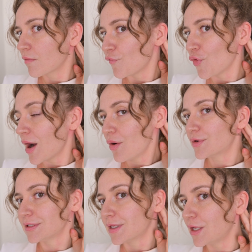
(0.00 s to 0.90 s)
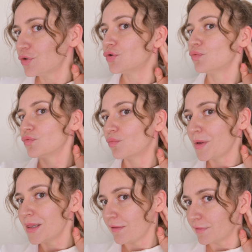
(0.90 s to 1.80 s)
for our skin to
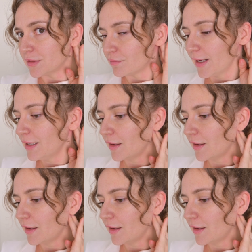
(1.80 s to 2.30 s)
be lifted, right?